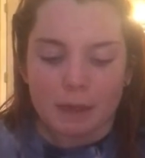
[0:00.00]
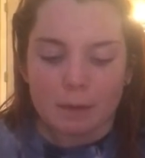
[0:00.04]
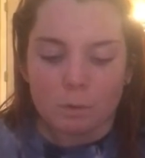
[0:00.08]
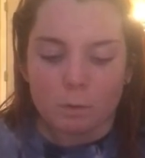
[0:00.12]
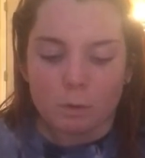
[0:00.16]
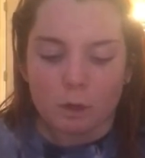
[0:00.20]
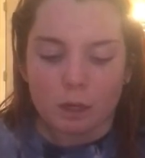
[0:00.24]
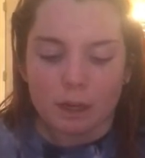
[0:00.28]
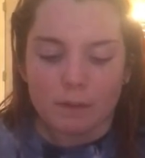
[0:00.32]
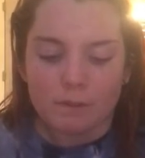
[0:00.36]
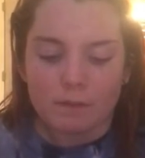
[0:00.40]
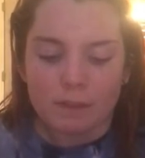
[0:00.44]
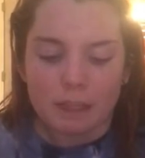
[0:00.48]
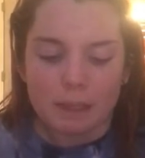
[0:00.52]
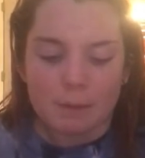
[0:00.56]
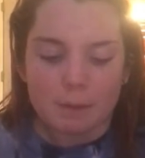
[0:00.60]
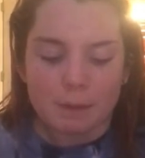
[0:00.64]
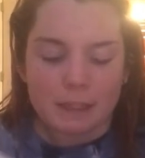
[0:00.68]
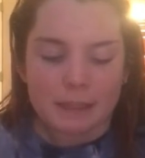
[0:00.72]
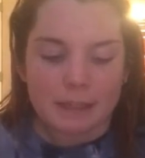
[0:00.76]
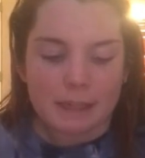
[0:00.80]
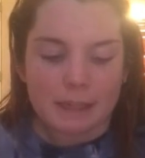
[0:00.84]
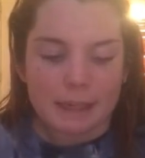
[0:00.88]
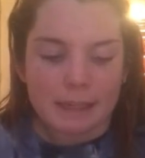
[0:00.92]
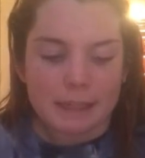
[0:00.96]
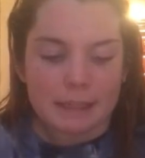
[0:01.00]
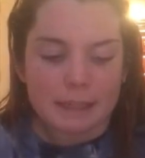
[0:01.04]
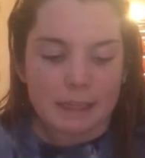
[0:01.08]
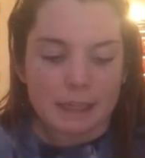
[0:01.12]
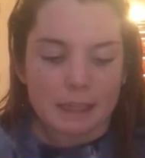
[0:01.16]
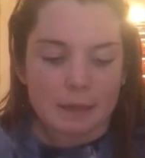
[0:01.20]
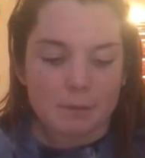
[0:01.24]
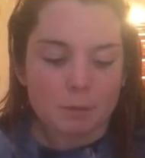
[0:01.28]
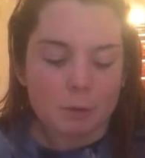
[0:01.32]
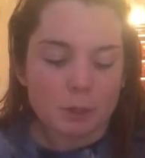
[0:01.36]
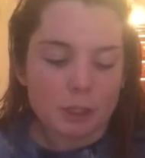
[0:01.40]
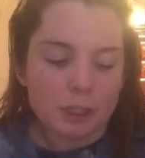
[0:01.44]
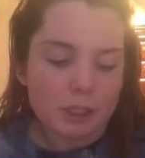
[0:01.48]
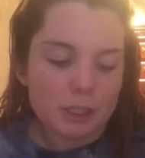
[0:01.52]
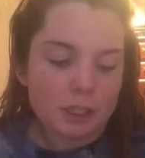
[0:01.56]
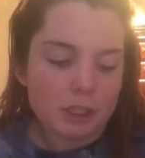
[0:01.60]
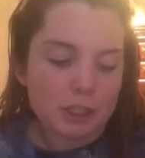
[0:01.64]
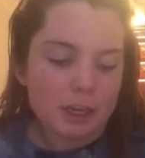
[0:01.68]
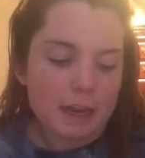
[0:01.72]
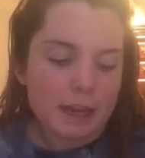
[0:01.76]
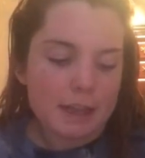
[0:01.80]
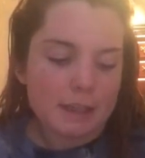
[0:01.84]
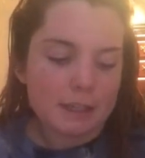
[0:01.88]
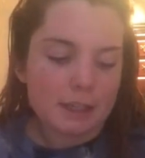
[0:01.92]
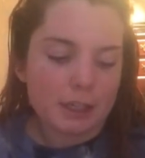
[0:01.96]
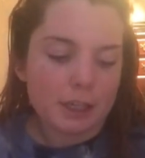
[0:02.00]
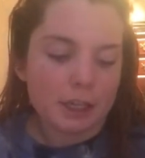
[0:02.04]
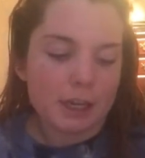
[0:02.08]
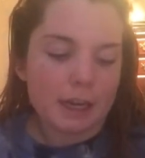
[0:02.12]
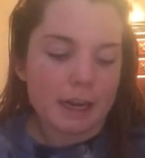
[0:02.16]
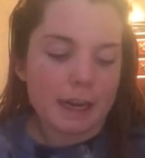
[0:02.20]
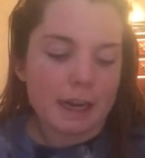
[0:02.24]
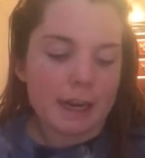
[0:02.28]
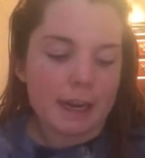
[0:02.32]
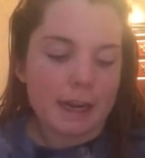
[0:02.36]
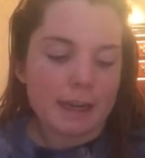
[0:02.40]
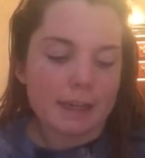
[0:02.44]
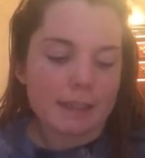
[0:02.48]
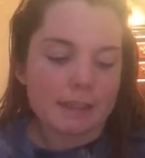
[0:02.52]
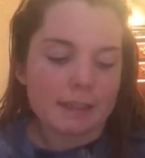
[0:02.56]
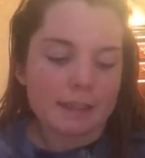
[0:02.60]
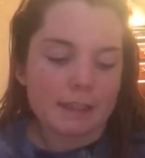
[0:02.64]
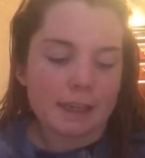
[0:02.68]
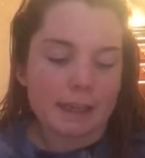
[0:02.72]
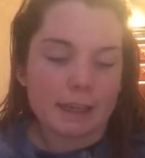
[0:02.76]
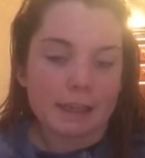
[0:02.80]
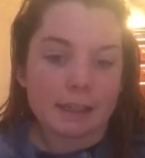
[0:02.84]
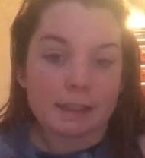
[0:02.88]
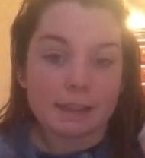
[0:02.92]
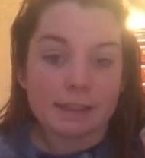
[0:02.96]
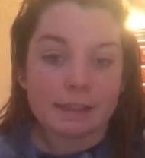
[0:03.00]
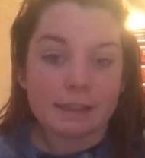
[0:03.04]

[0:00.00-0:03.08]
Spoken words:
and one of them is a skin moisturizer and a skin